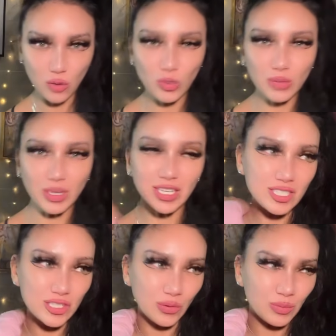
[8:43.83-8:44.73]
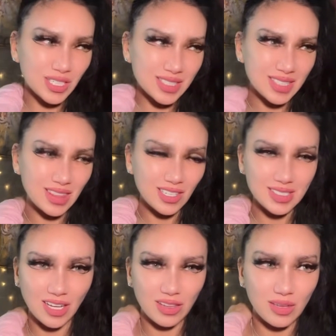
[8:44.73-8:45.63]
What am I going to do? I'm going to sit there and
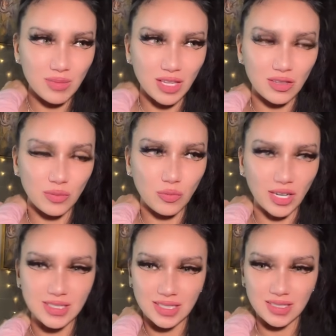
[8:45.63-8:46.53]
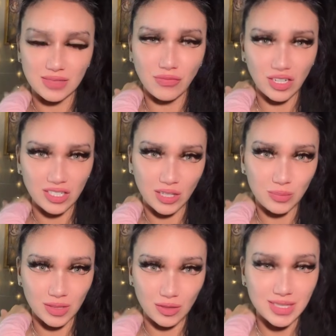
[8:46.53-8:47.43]
tell them that their pricing is fucked up
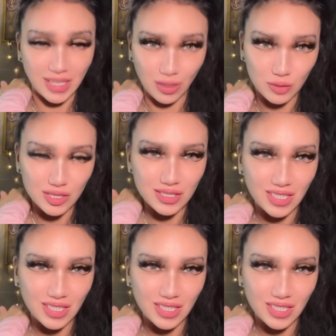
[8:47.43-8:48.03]
and they're scammers?